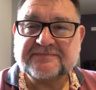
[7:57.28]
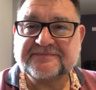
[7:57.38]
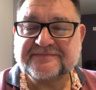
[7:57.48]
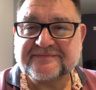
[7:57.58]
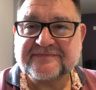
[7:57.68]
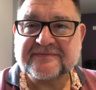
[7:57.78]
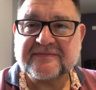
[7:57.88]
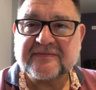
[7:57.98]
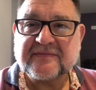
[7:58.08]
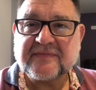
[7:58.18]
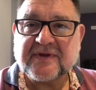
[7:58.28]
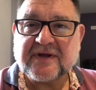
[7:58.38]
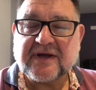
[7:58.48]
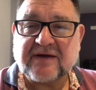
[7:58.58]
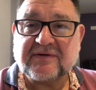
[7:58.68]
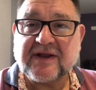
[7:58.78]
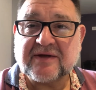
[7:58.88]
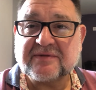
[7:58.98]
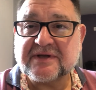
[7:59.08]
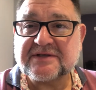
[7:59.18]
I've
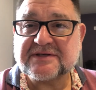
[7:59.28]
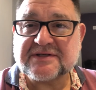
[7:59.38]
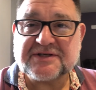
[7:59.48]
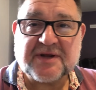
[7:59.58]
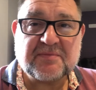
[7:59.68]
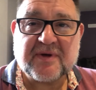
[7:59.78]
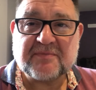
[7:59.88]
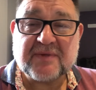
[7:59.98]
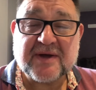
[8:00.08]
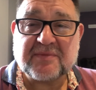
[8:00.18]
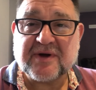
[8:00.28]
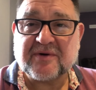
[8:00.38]
allowed things to slip in maybe,